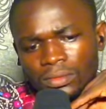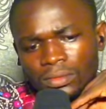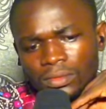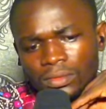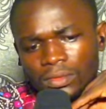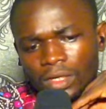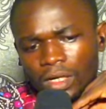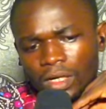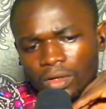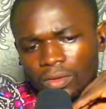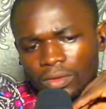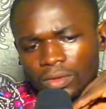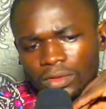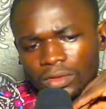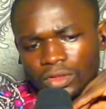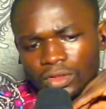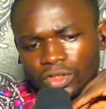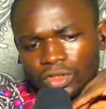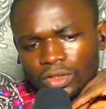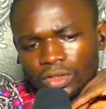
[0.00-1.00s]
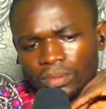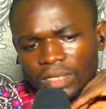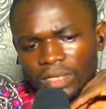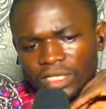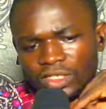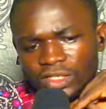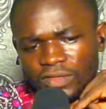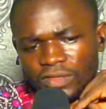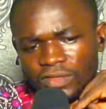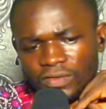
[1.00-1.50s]
I don't want to draw by
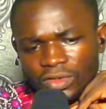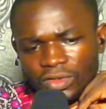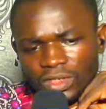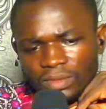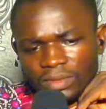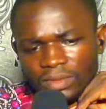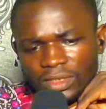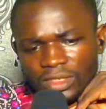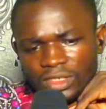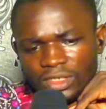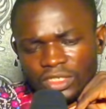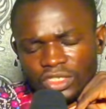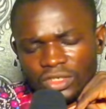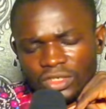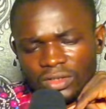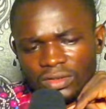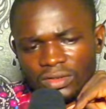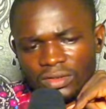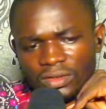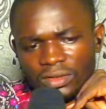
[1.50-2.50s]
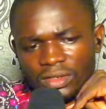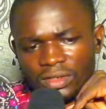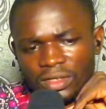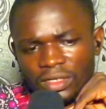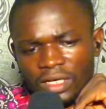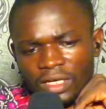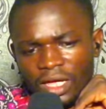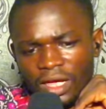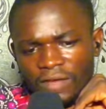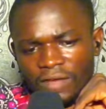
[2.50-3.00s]
threefold repetition.
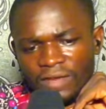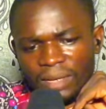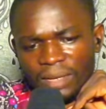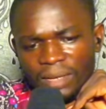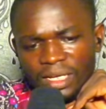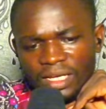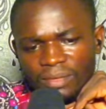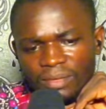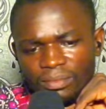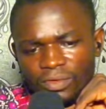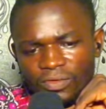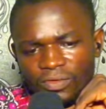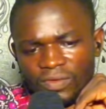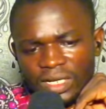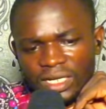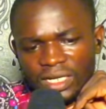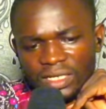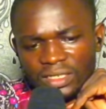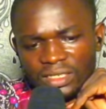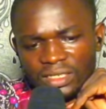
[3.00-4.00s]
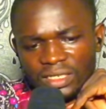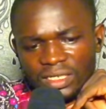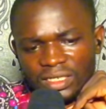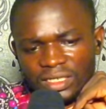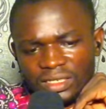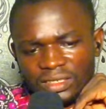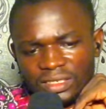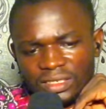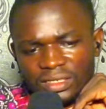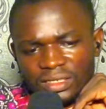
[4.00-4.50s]
If I play a move like this,